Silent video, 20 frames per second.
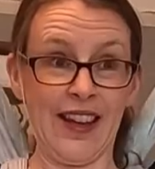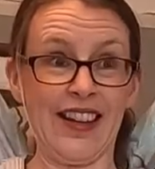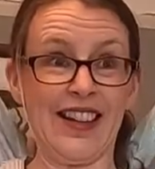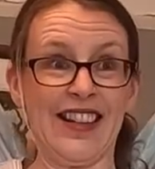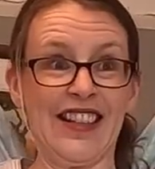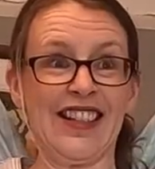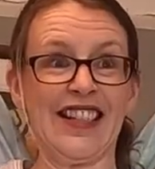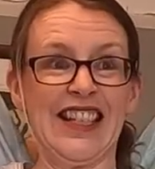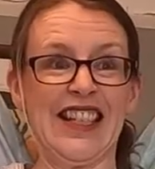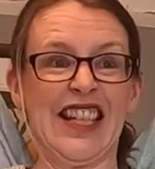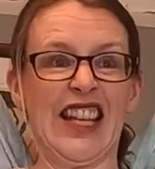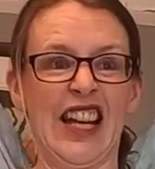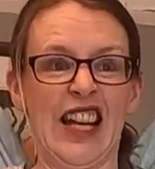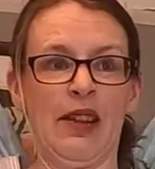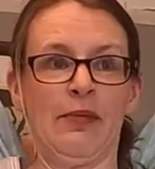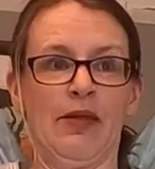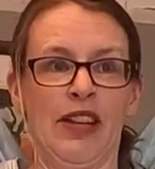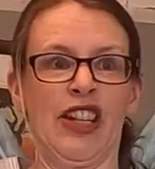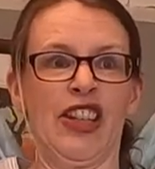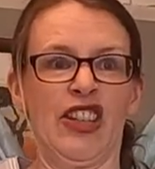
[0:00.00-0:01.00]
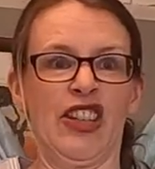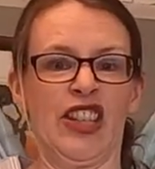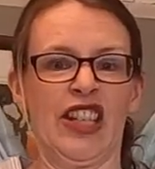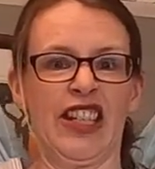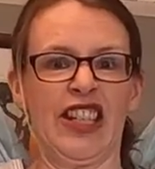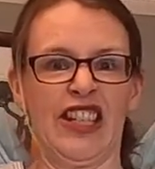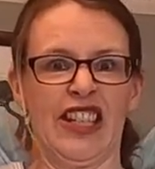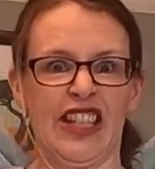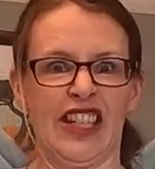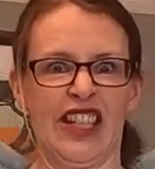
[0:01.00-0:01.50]
nice and tight. Make sure
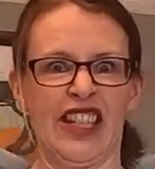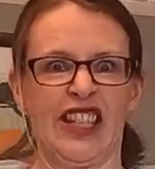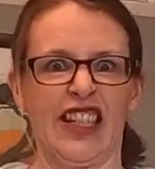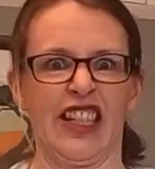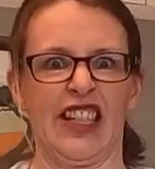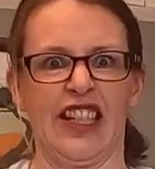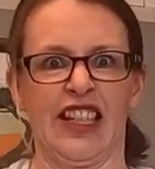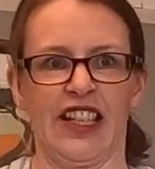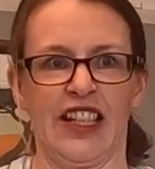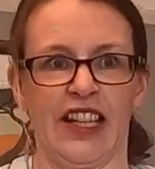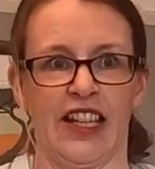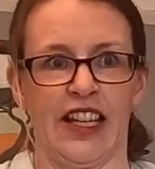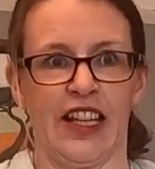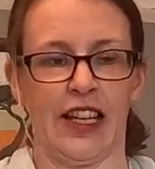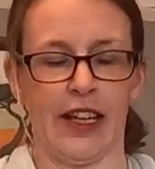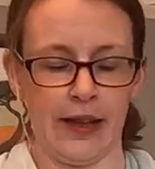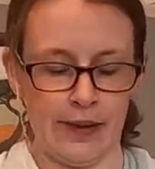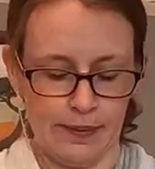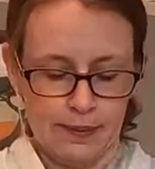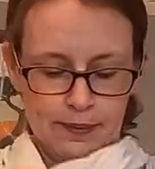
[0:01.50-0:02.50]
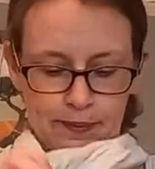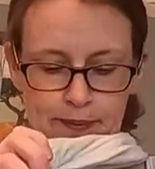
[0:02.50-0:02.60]
this is nice and tight here.